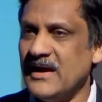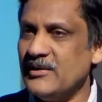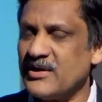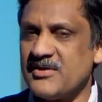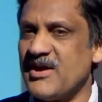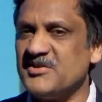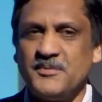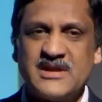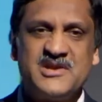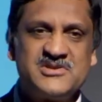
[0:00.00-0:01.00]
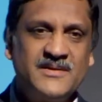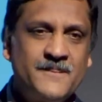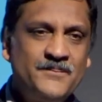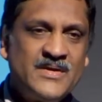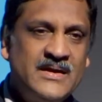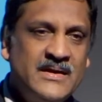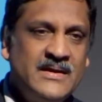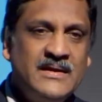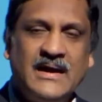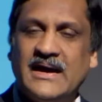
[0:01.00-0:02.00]
Look at transportation.
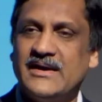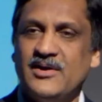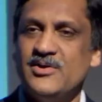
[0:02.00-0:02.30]
You know,